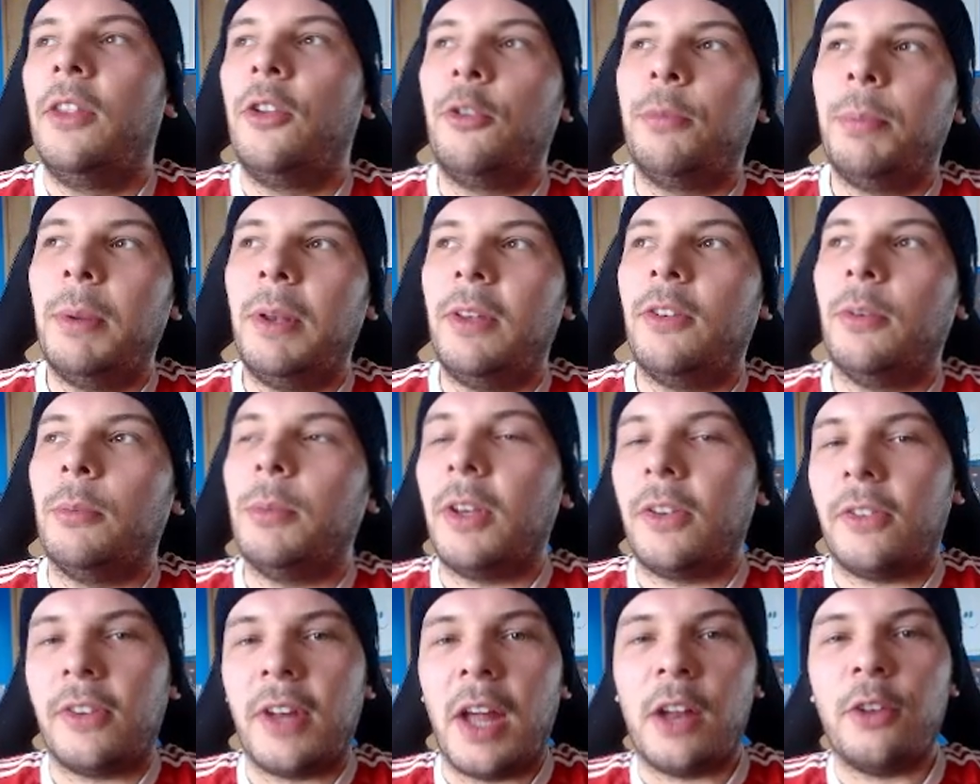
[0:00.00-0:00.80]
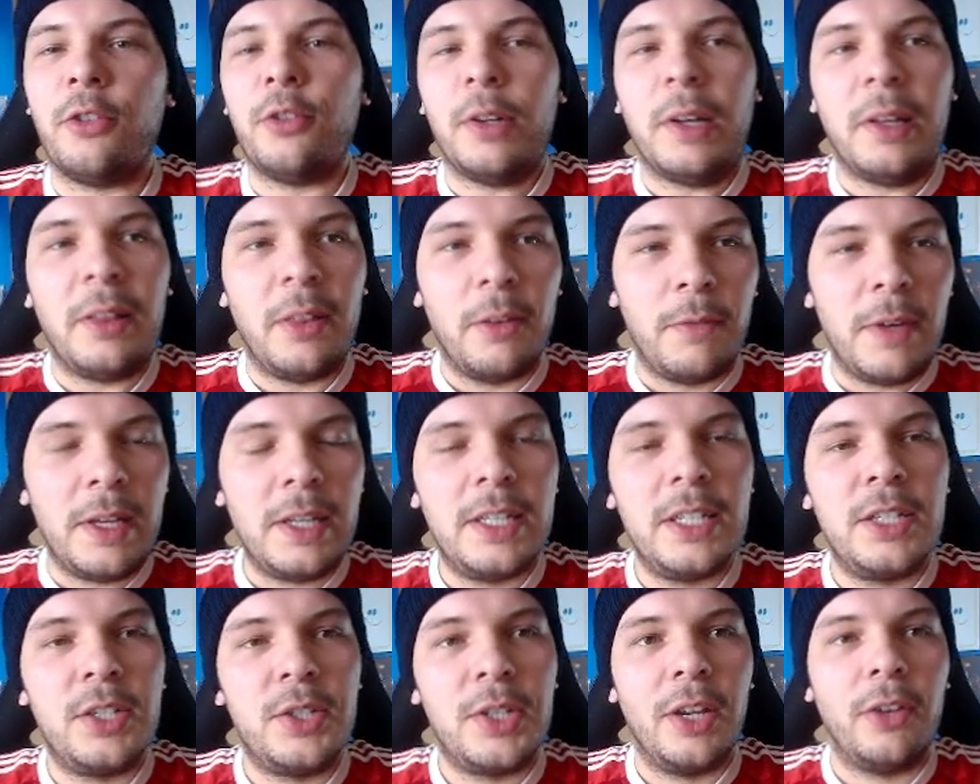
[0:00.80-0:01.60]
There's been some discussion in the
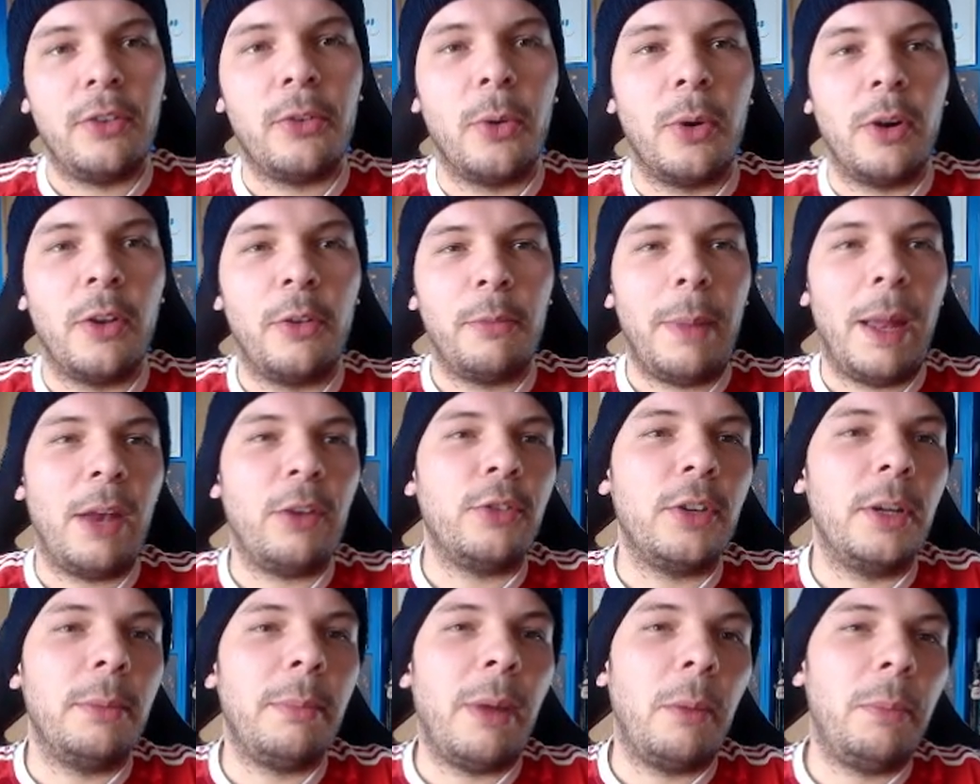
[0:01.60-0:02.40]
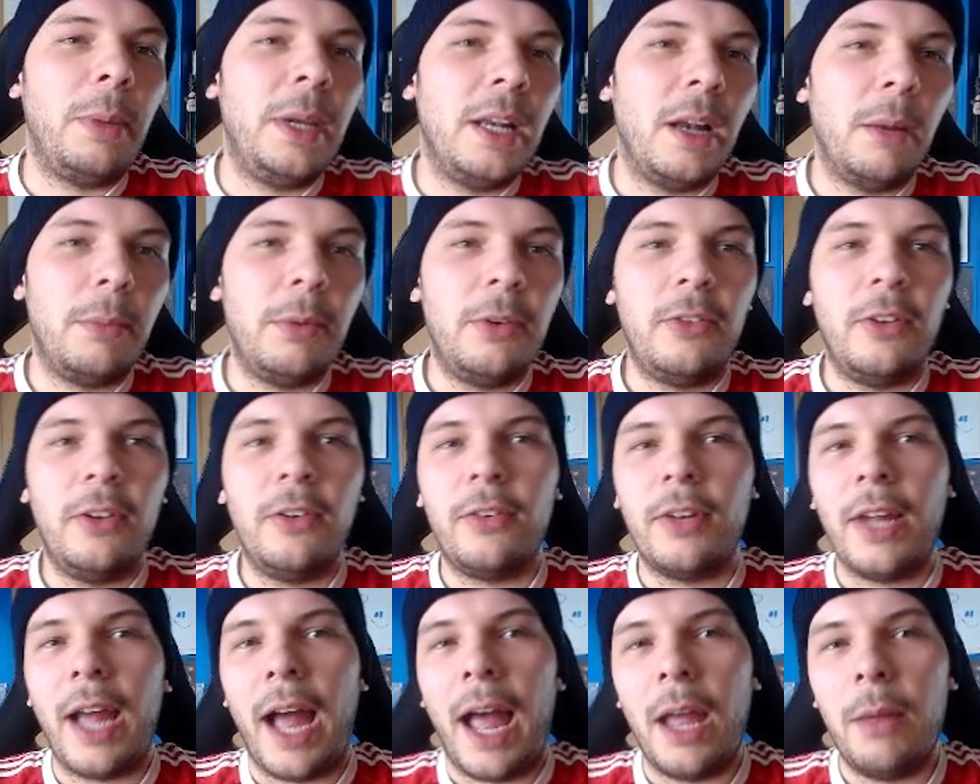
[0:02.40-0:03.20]
vintage Discord, especially about
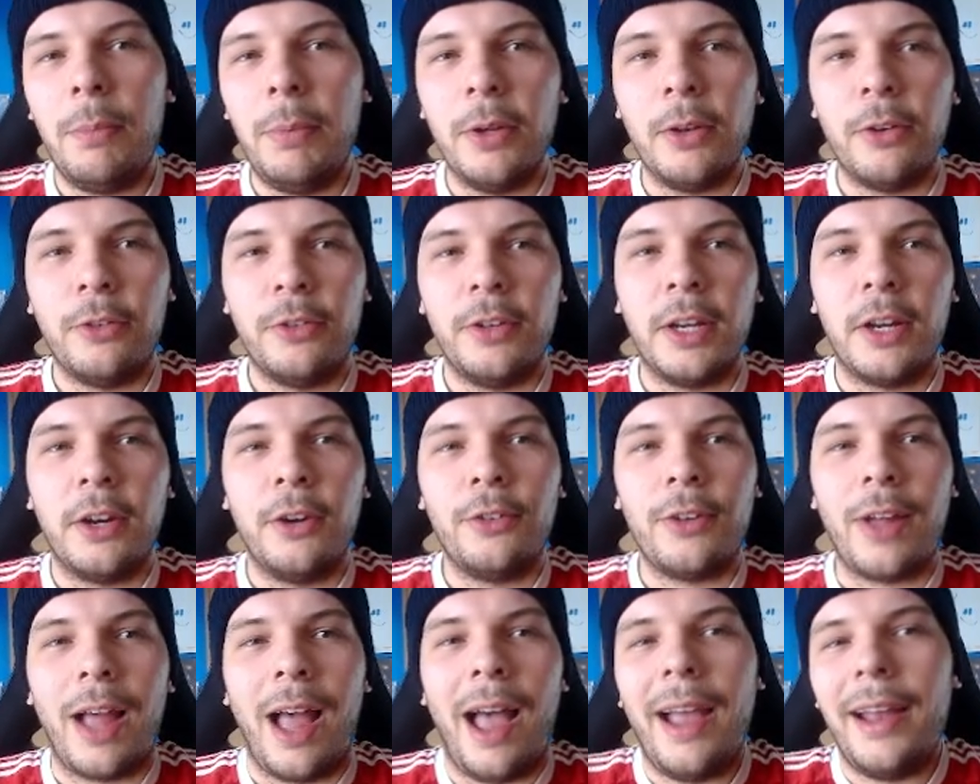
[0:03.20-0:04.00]
PWCC Eye Appeal stickers.